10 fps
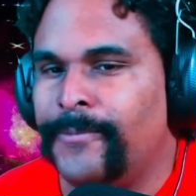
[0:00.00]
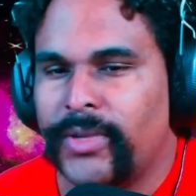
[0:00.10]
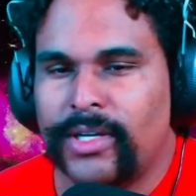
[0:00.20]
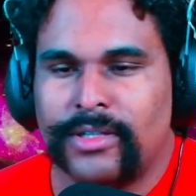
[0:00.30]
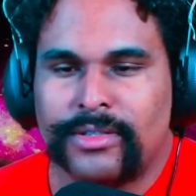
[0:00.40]

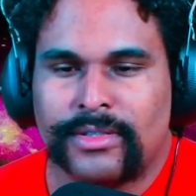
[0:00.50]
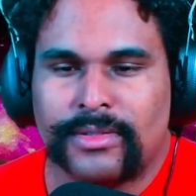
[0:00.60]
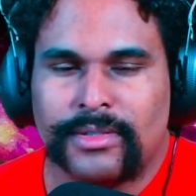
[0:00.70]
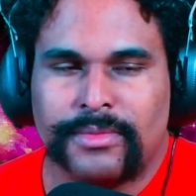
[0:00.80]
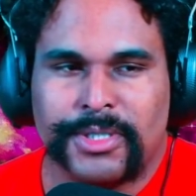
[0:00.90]
and just
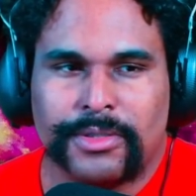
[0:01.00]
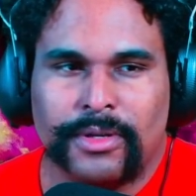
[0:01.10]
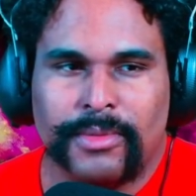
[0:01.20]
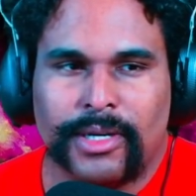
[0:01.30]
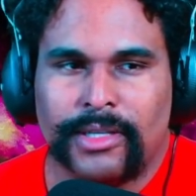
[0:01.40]
this mystery
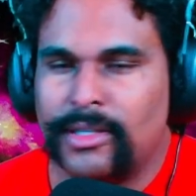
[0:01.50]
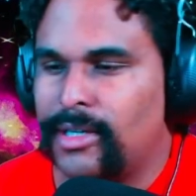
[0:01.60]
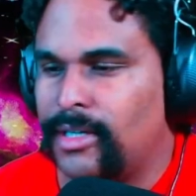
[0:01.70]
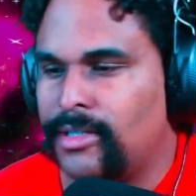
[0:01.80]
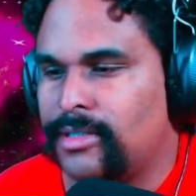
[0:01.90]
man
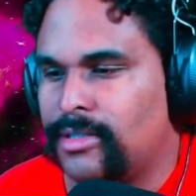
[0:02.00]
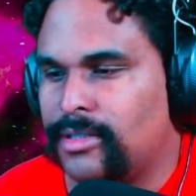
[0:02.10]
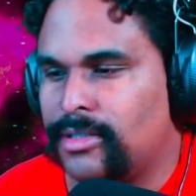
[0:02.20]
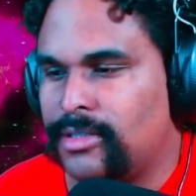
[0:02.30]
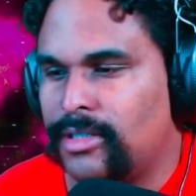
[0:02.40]
that
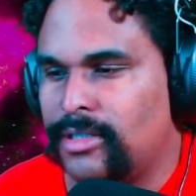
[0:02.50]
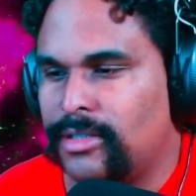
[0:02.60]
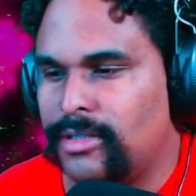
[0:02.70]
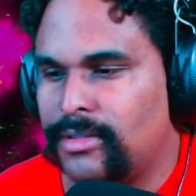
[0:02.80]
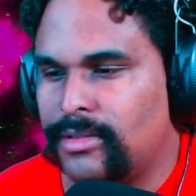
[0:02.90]
she
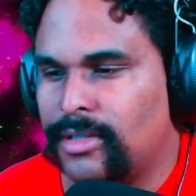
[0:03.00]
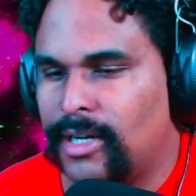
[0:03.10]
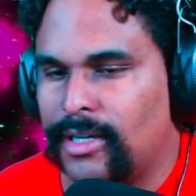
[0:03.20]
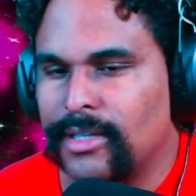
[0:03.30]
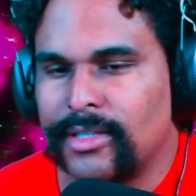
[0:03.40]

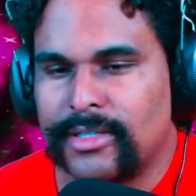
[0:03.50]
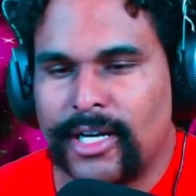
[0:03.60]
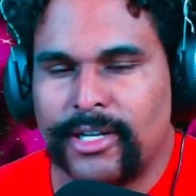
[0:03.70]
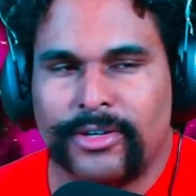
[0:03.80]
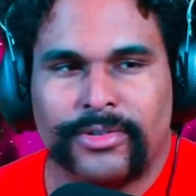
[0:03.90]
uh, does
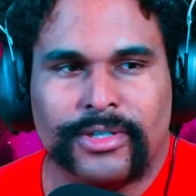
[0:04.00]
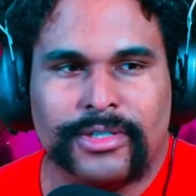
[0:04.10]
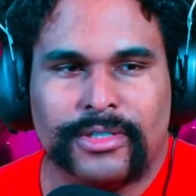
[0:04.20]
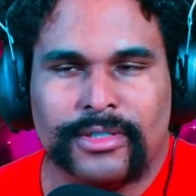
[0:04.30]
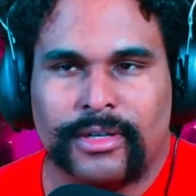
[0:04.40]
not know that
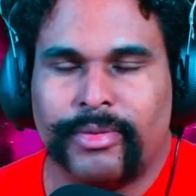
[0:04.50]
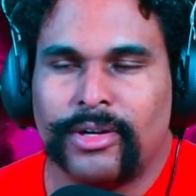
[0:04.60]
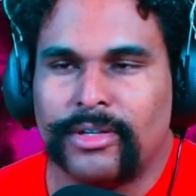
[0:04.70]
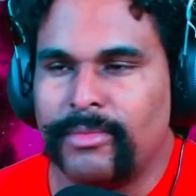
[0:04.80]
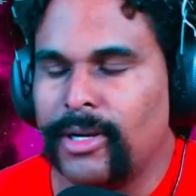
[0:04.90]
she's
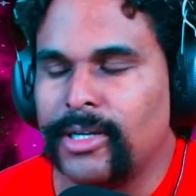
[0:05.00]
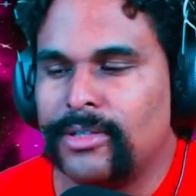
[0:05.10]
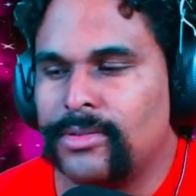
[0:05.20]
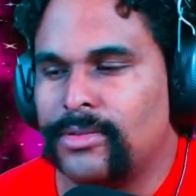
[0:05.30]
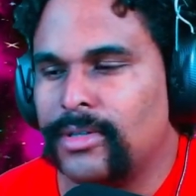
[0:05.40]
apparently married
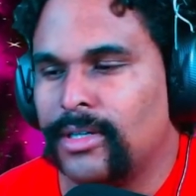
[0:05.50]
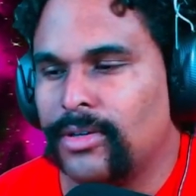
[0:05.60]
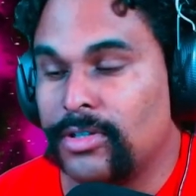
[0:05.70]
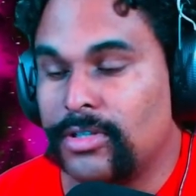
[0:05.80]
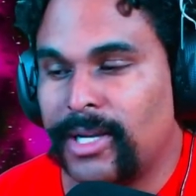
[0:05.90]
to
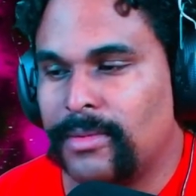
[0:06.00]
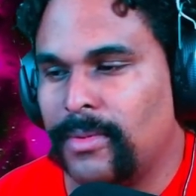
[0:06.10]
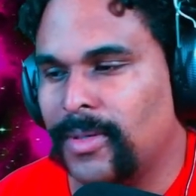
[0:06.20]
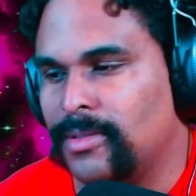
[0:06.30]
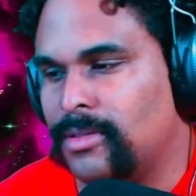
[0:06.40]
or is about to be
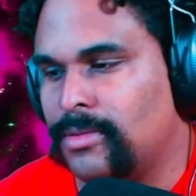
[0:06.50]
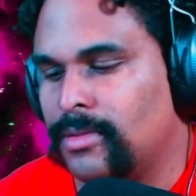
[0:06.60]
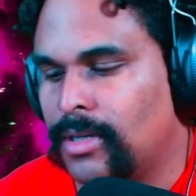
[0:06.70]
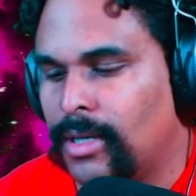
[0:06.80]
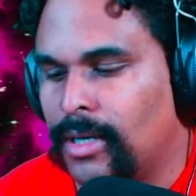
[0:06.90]
married to
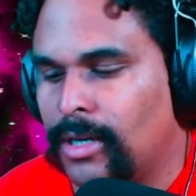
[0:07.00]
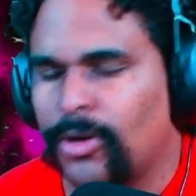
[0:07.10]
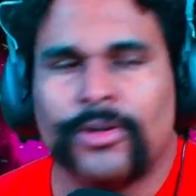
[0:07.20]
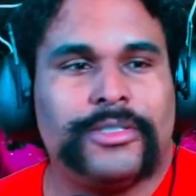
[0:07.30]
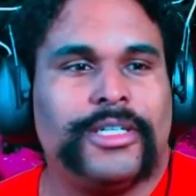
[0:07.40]

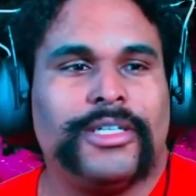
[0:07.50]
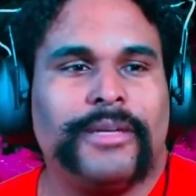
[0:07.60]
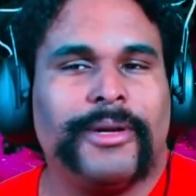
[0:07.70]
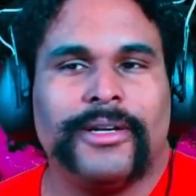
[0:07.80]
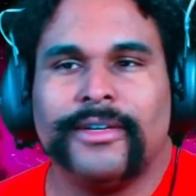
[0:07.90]
or did get
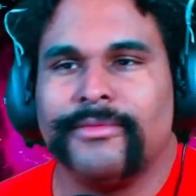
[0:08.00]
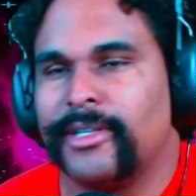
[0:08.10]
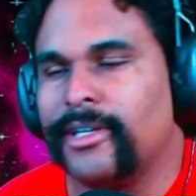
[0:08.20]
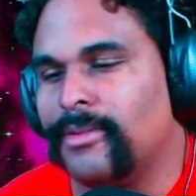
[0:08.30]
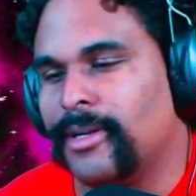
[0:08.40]
married never mind they
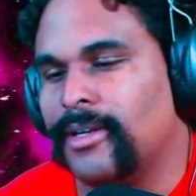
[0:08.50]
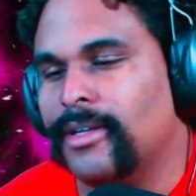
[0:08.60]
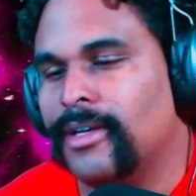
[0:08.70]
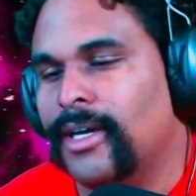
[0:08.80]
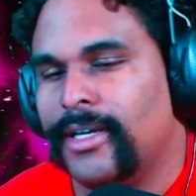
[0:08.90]
are married
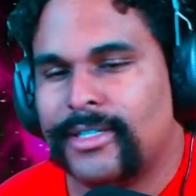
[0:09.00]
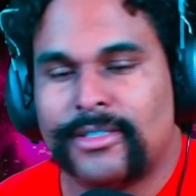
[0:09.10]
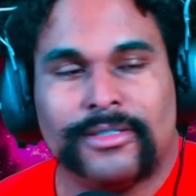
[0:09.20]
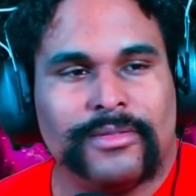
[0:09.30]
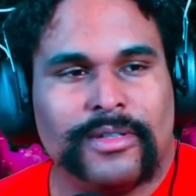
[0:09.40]
because
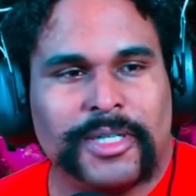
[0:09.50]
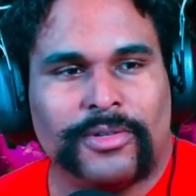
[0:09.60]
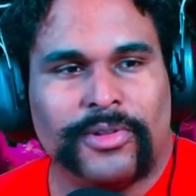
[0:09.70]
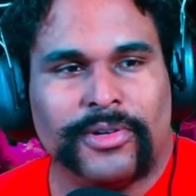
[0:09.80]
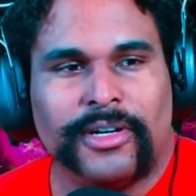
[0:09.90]
this is they're about to go
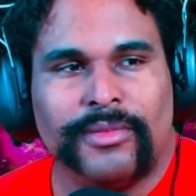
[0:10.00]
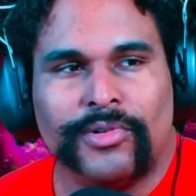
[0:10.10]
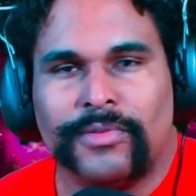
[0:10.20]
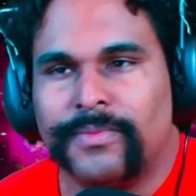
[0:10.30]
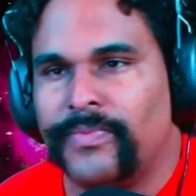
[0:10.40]
on their
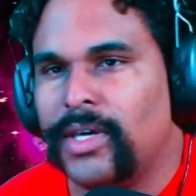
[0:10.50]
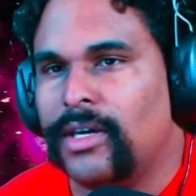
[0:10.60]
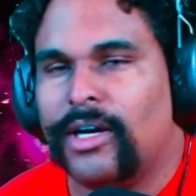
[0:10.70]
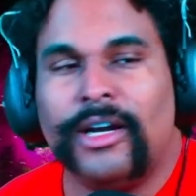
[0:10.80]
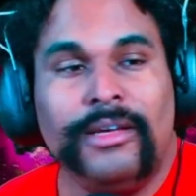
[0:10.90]
honeymoon
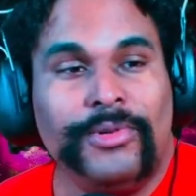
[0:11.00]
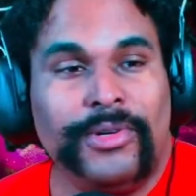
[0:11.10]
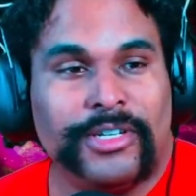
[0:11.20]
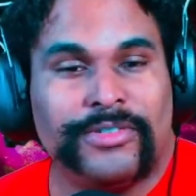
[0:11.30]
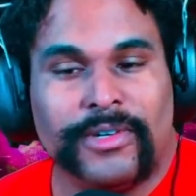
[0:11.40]
honeymoon on
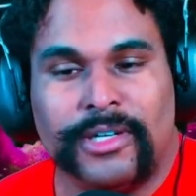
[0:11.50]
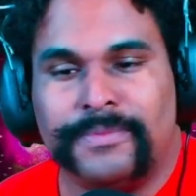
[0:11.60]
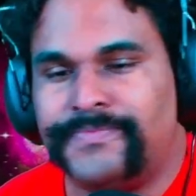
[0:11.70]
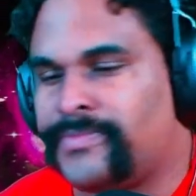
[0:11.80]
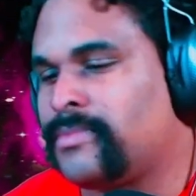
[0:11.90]
a
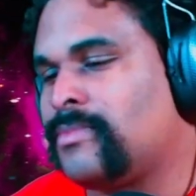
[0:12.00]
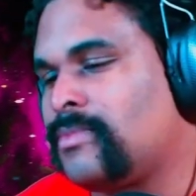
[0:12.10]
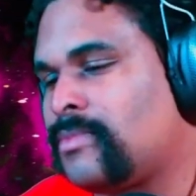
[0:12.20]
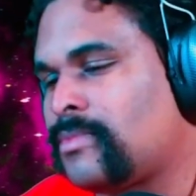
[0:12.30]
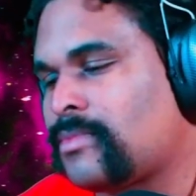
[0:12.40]
train
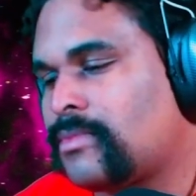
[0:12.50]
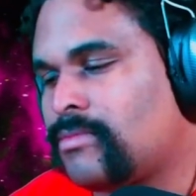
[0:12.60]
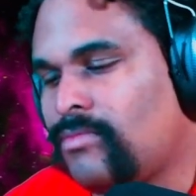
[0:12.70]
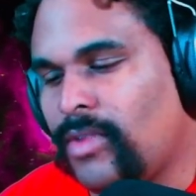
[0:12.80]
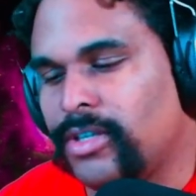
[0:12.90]

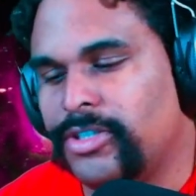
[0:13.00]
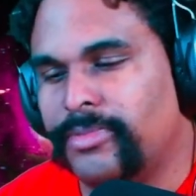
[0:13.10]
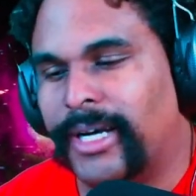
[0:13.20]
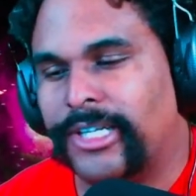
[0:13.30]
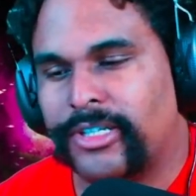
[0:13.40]
could you
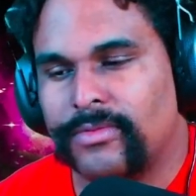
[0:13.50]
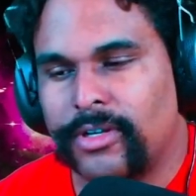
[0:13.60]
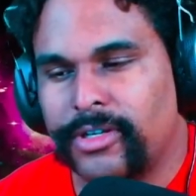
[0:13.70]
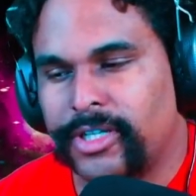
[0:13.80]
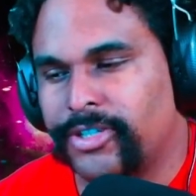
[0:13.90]
imagine
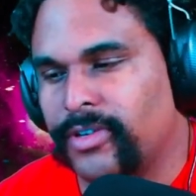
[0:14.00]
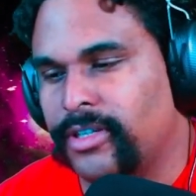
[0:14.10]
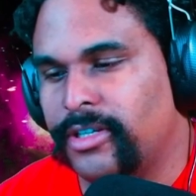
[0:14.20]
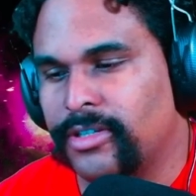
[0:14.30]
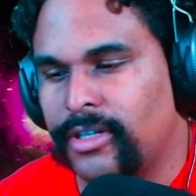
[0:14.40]
running a train
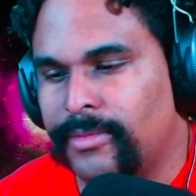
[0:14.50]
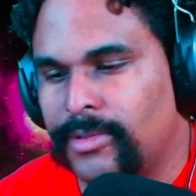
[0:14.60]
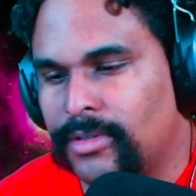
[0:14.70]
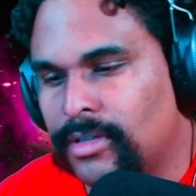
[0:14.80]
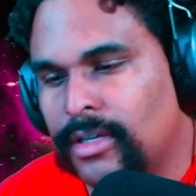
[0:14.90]
on your honeymoon